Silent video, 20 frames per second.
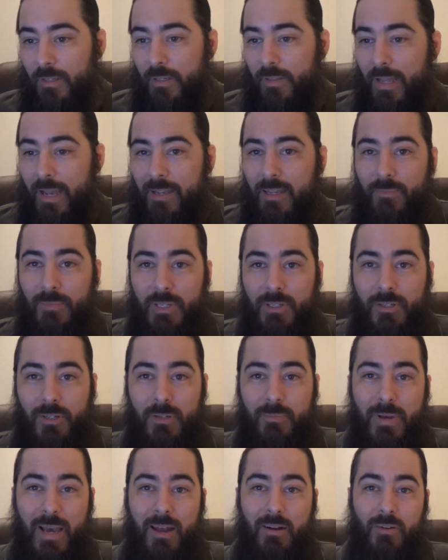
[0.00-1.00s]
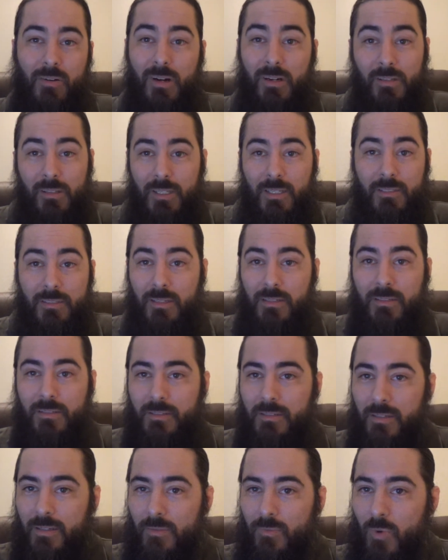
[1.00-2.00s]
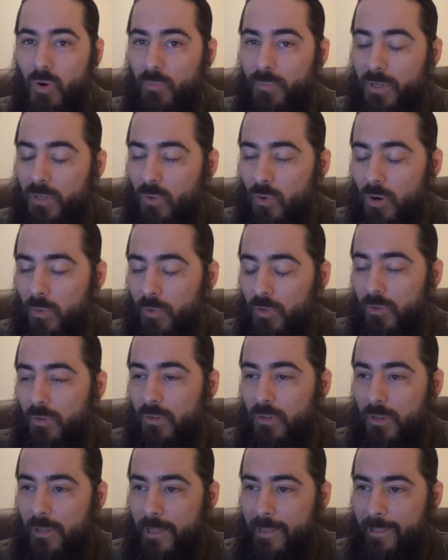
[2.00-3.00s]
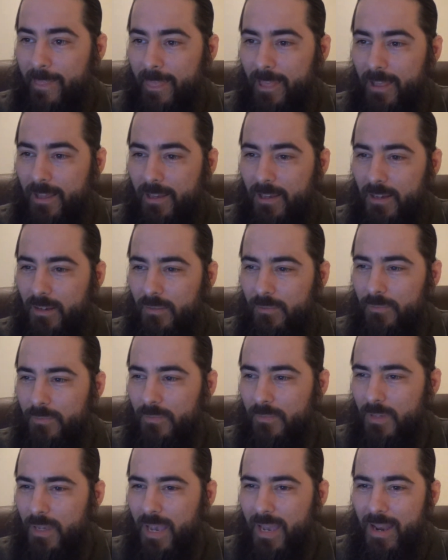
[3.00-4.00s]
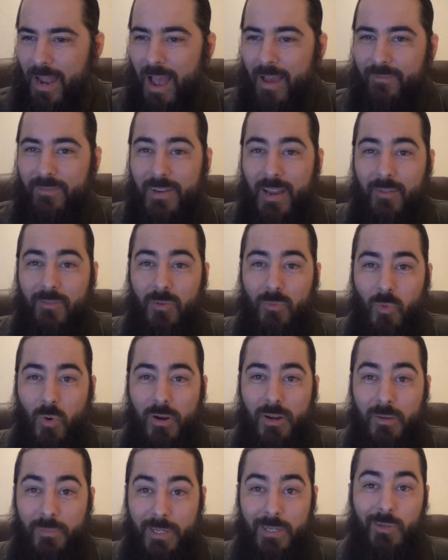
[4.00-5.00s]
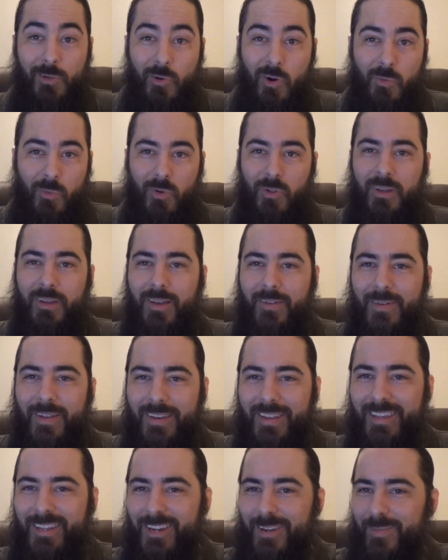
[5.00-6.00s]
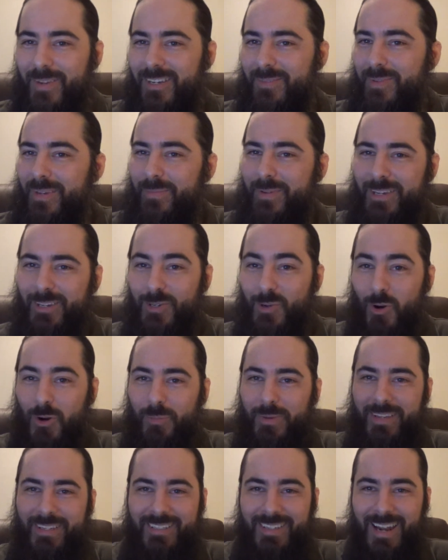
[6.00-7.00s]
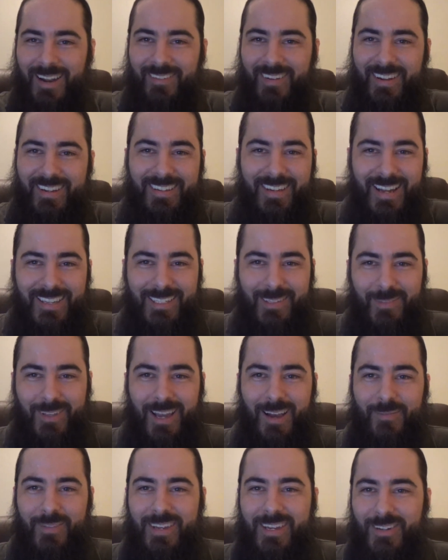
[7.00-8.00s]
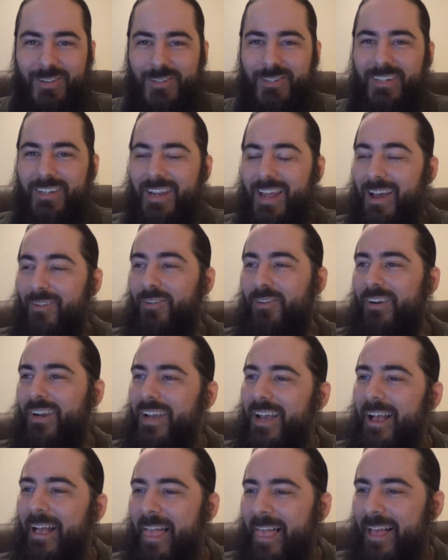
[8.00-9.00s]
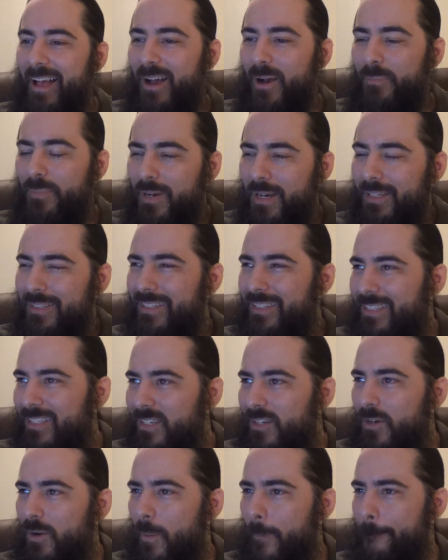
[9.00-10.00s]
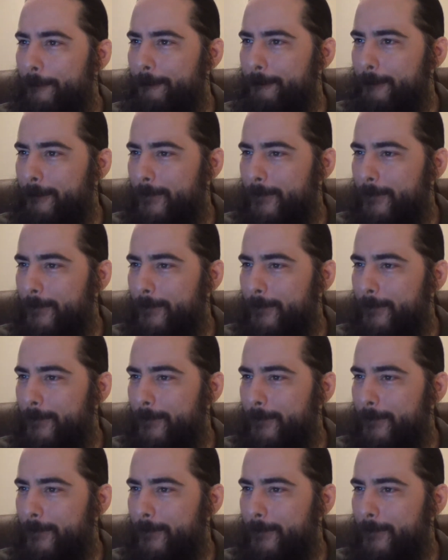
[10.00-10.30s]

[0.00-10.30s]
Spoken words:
And that can be good, bad, or ugly. Just it won't be normal. And I've never wanted to be normal. I mean, to me, being normie is kind of like not something I'm interested in ever. But still.